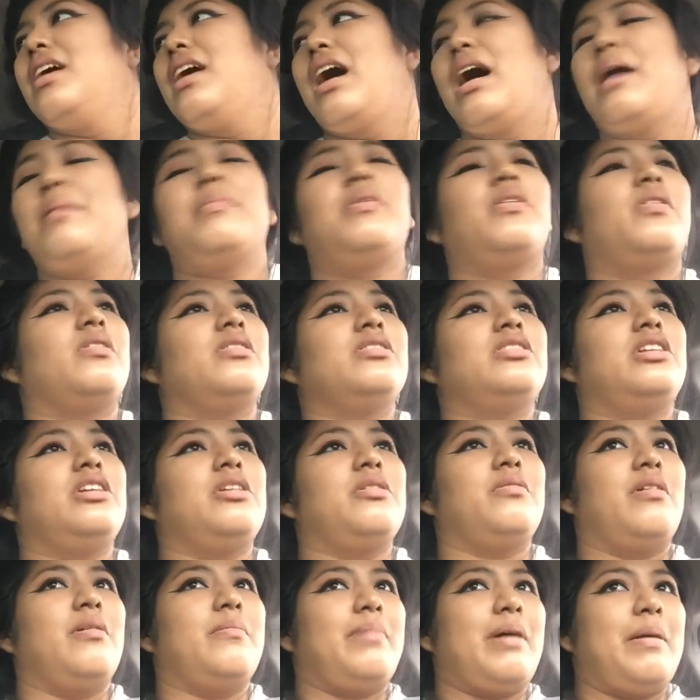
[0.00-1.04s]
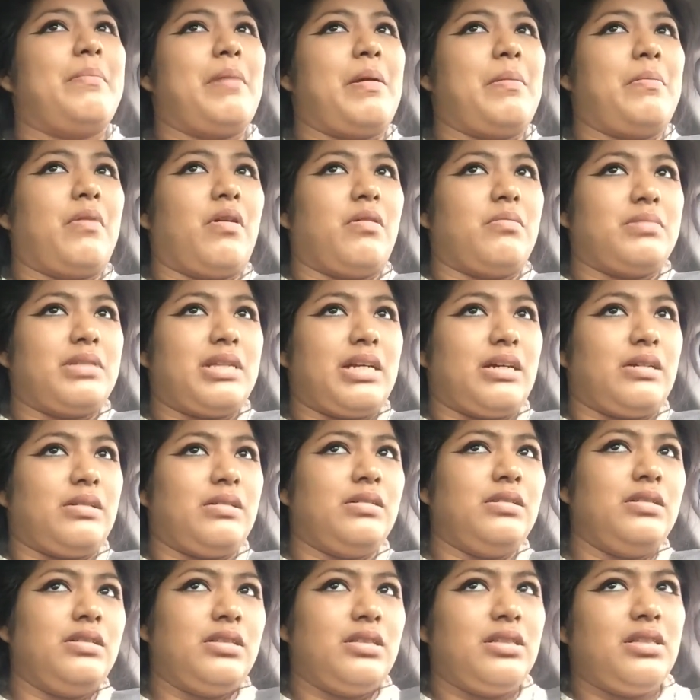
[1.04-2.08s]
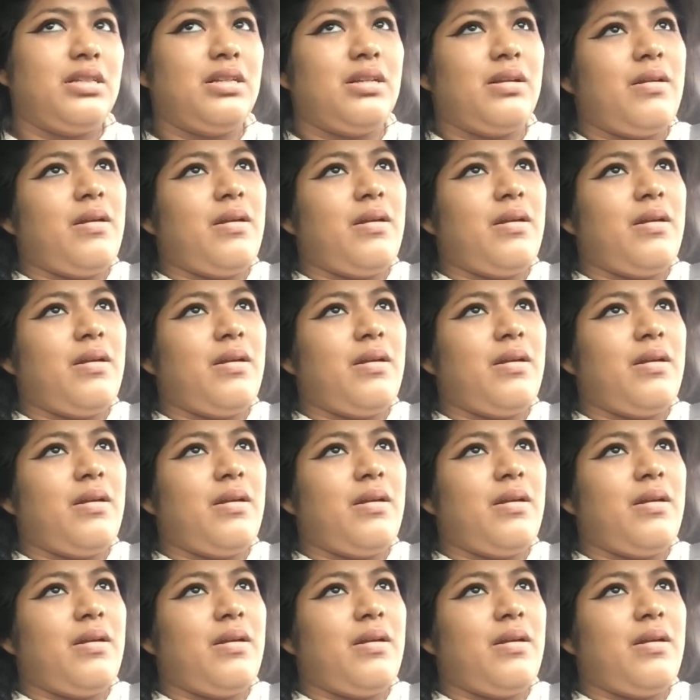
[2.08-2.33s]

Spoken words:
I'm gonna go to the one by my mom's house.